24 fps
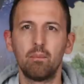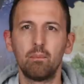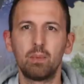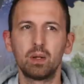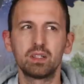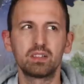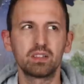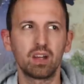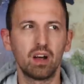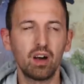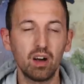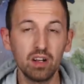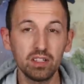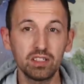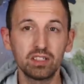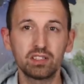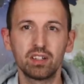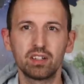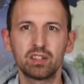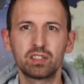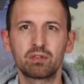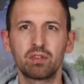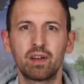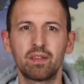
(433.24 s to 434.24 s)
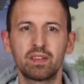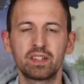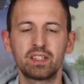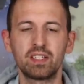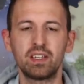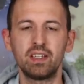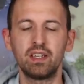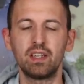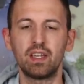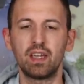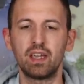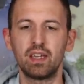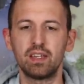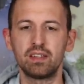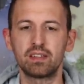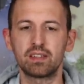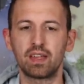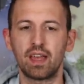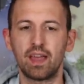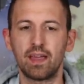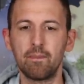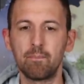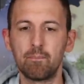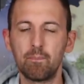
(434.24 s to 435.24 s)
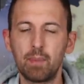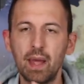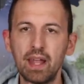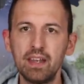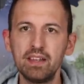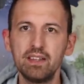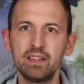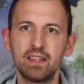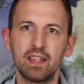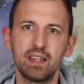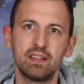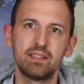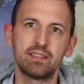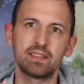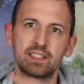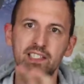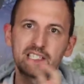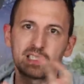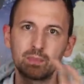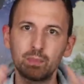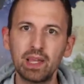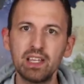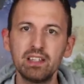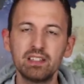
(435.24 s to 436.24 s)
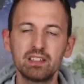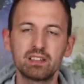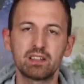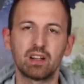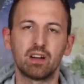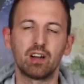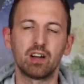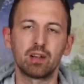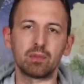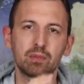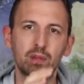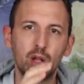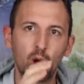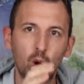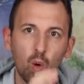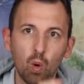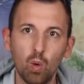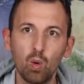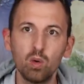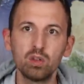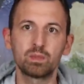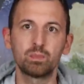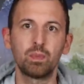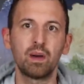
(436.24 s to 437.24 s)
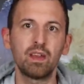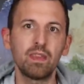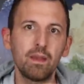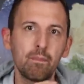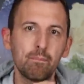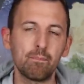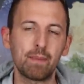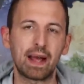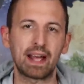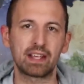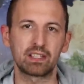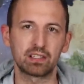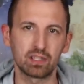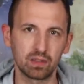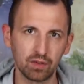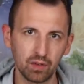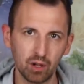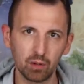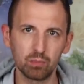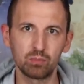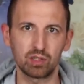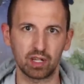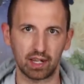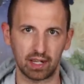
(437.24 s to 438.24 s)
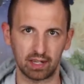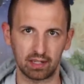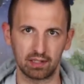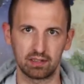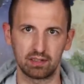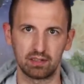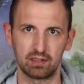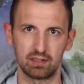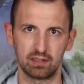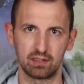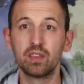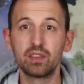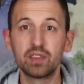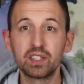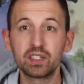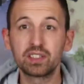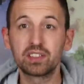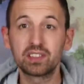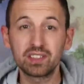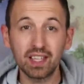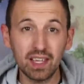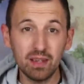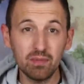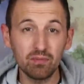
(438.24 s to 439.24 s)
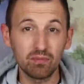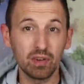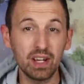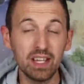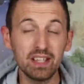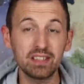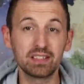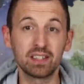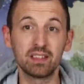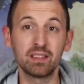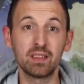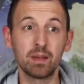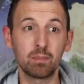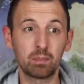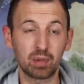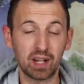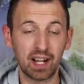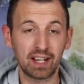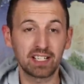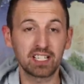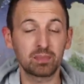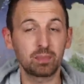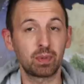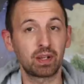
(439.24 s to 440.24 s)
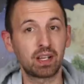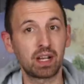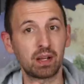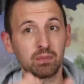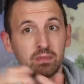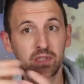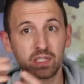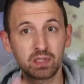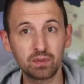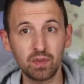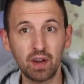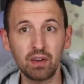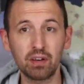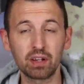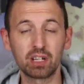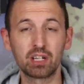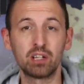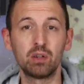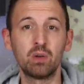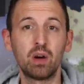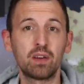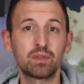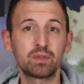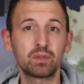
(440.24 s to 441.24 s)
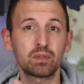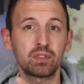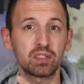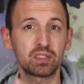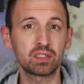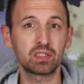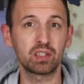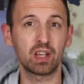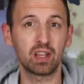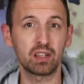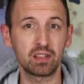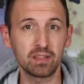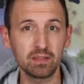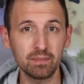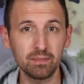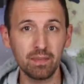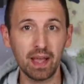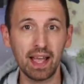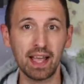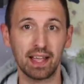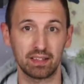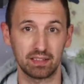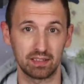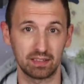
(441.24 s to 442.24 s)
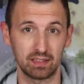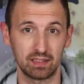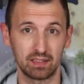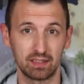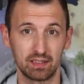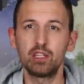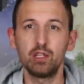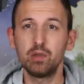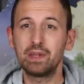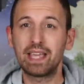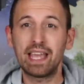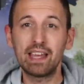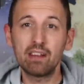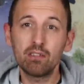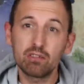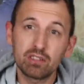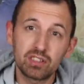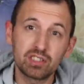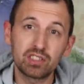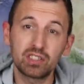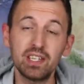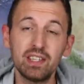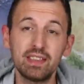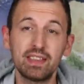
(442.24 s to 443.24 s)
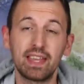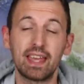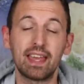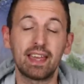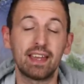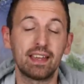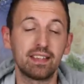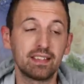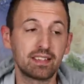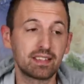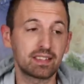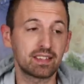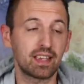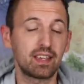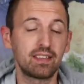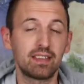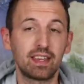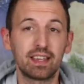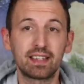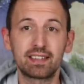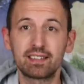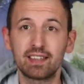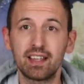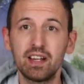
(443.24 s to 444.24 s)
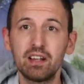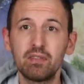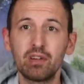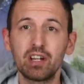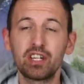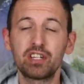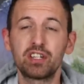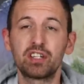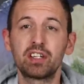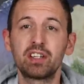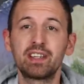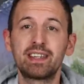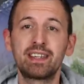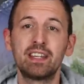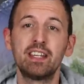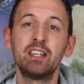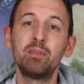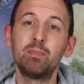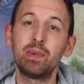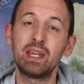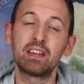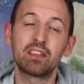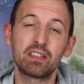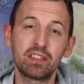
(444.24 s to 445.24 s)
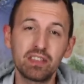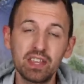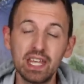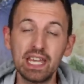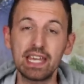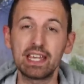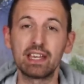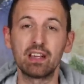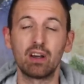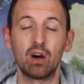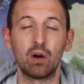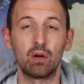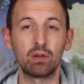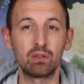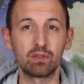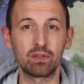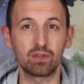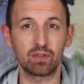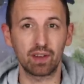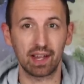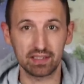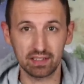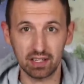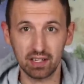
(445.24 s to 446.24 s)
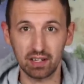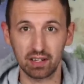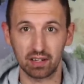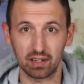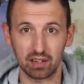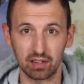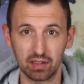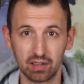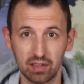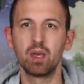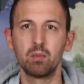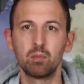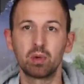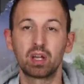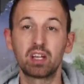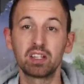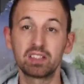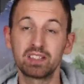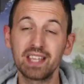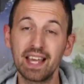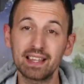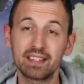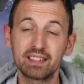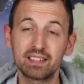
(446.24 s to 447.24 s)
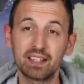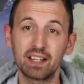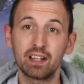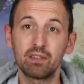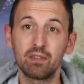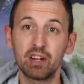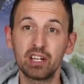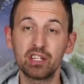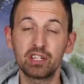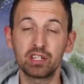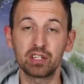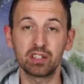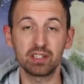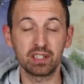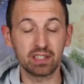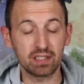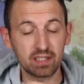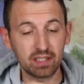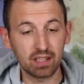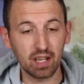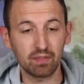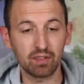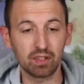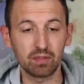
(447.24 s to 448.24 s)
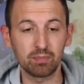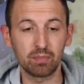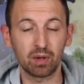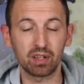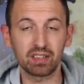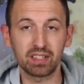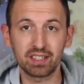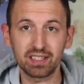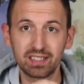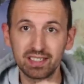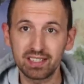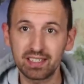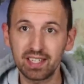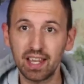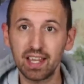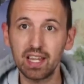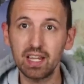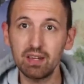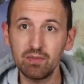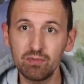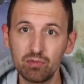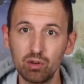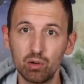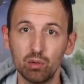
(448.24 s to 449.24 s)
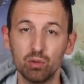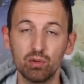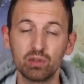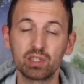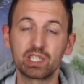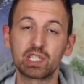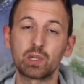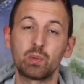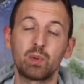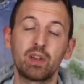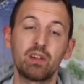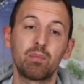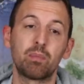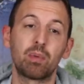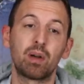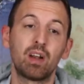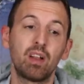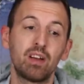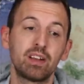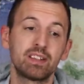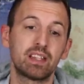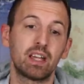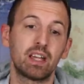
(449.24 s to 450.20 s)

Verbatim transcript: But Einstein's gravity is a bend in the space-time caused by the mass of objects. The same reason that planets become spherical after a certain mass. You cannot sit there and say that acceleration can be a thing on flat Earth, because that acceleration is governed by the same rules that we apply